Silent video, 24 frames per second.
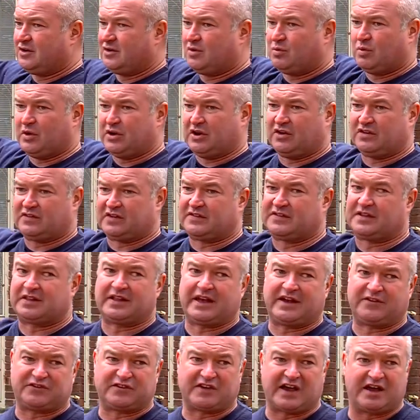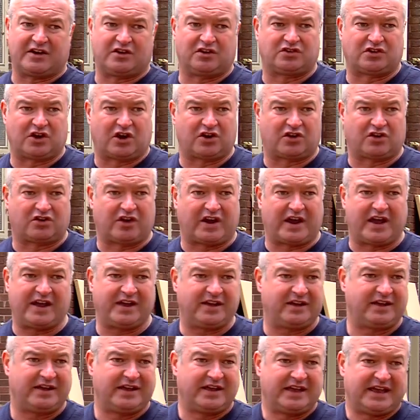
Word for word: windows on the left side are dark gray,